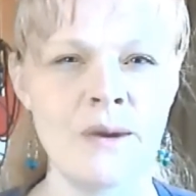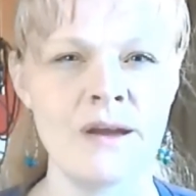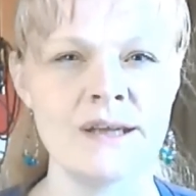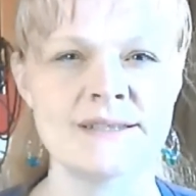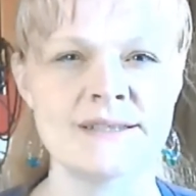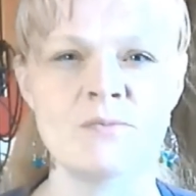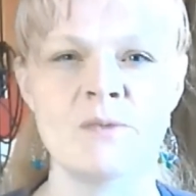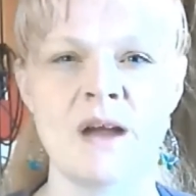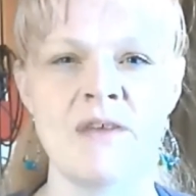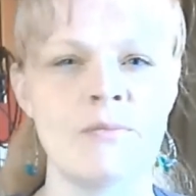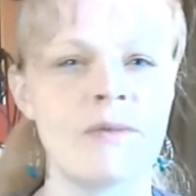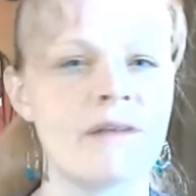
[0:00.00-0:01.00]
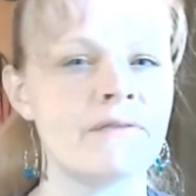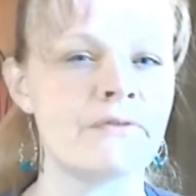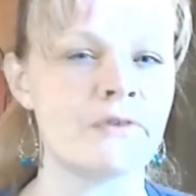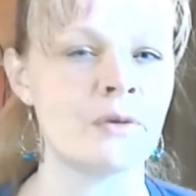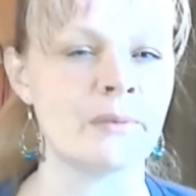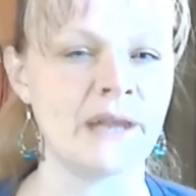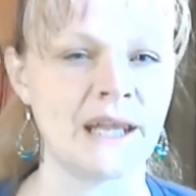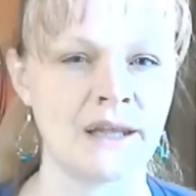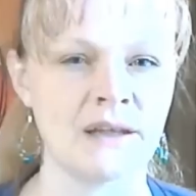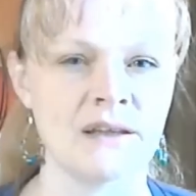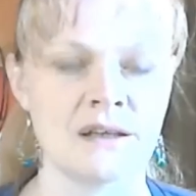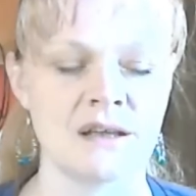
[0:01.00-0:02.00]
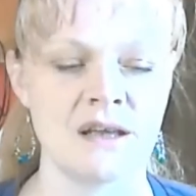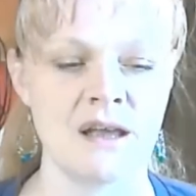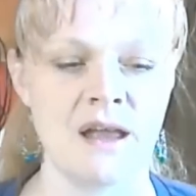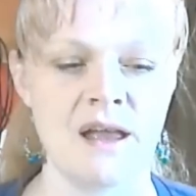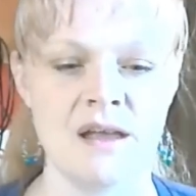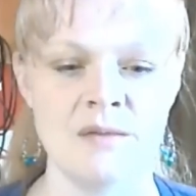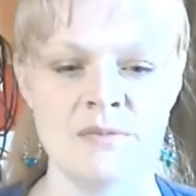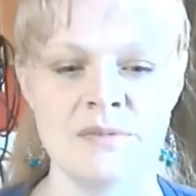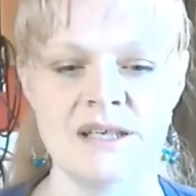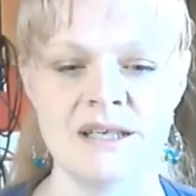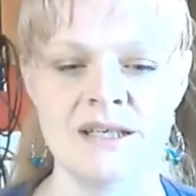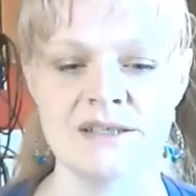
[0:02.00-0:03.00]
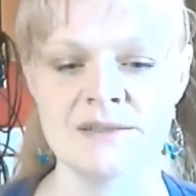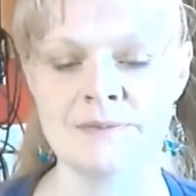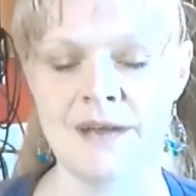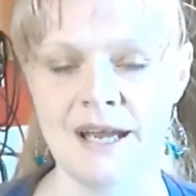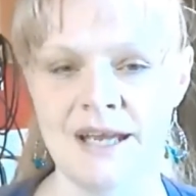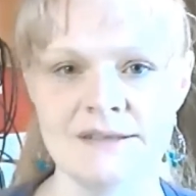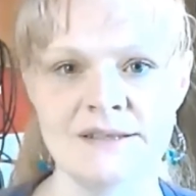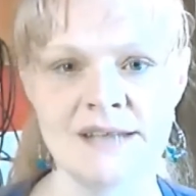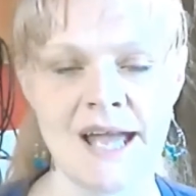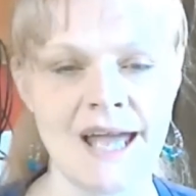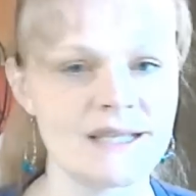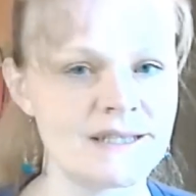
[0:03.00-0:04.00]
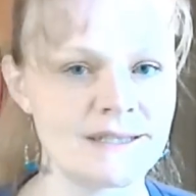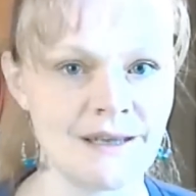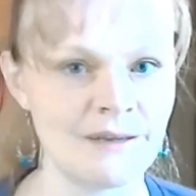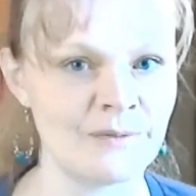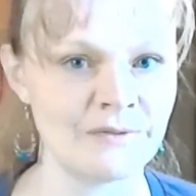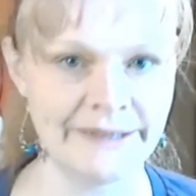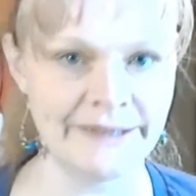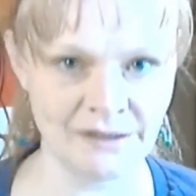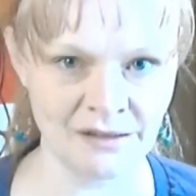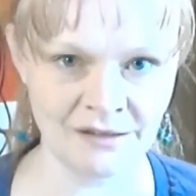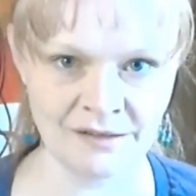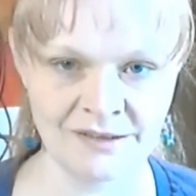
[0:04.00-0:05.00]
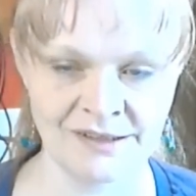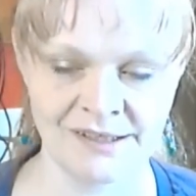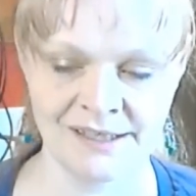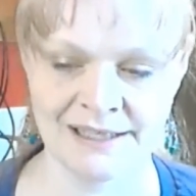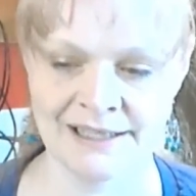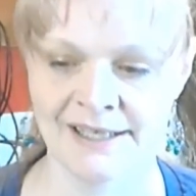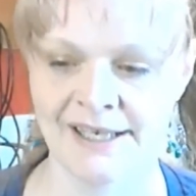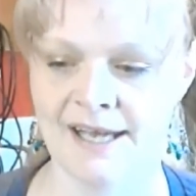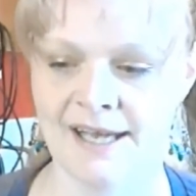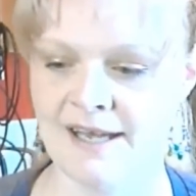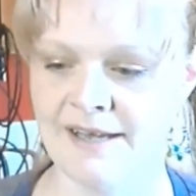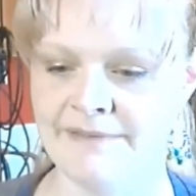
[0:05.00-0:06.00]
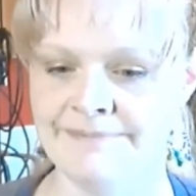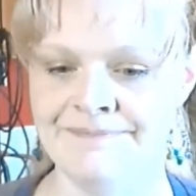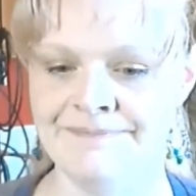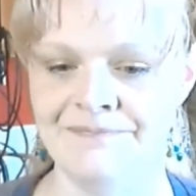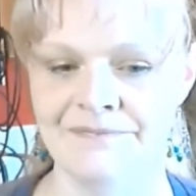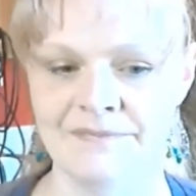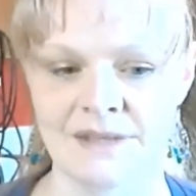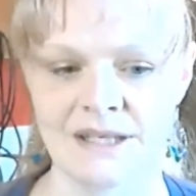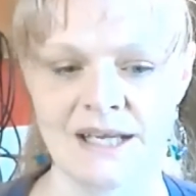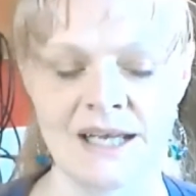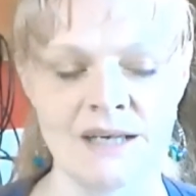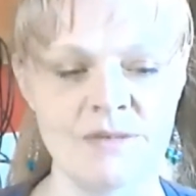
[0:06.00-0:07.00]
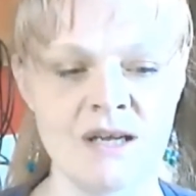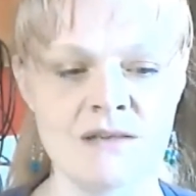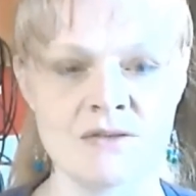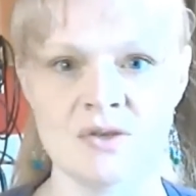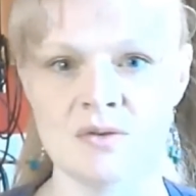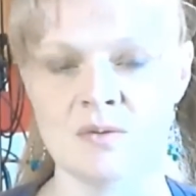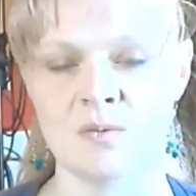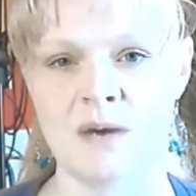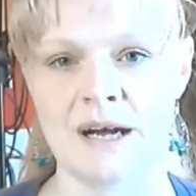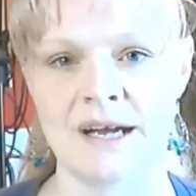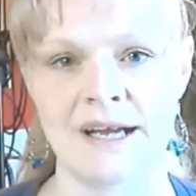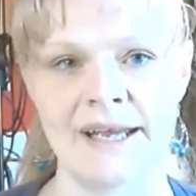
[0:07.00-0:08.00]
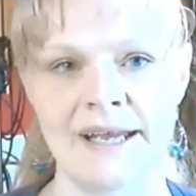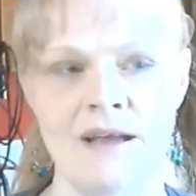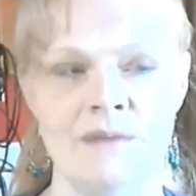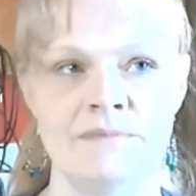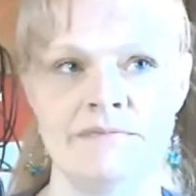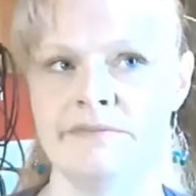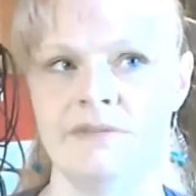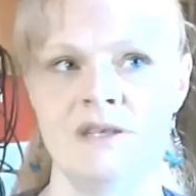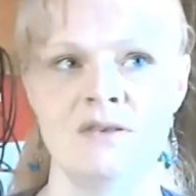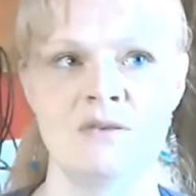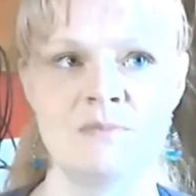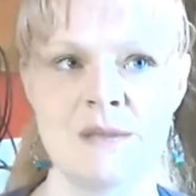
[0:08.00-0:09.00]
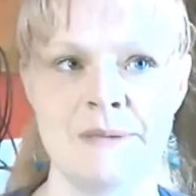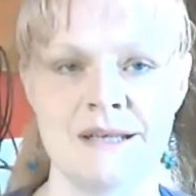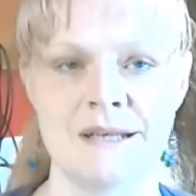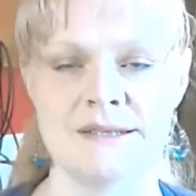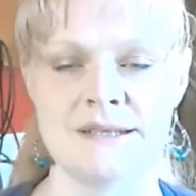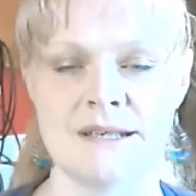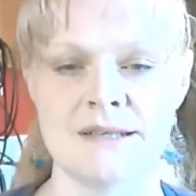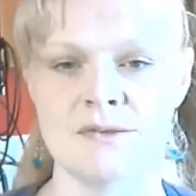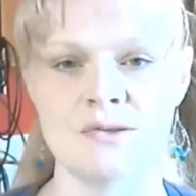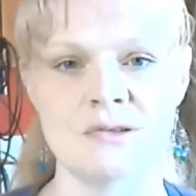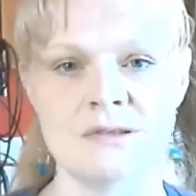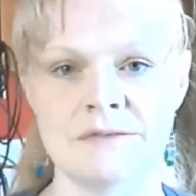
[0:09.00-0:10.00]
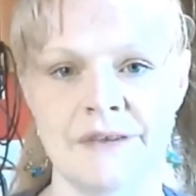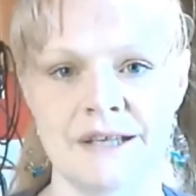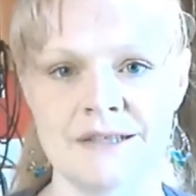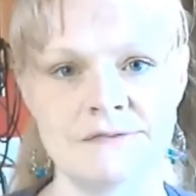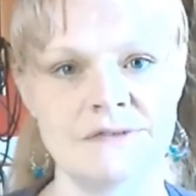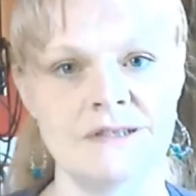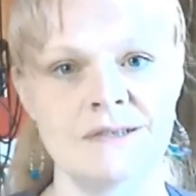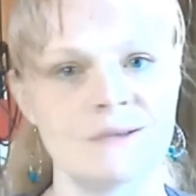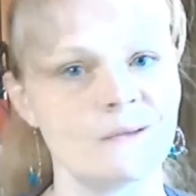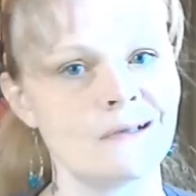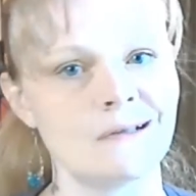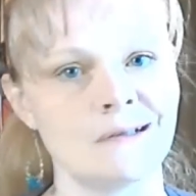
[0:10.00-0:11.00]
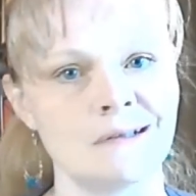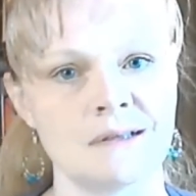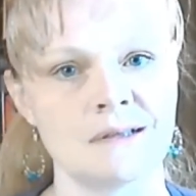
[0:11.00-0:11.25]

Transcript: is a rough month for me. It is my saddest time of year. And I'm not sure why. Maybe it's seasonal affective disorder.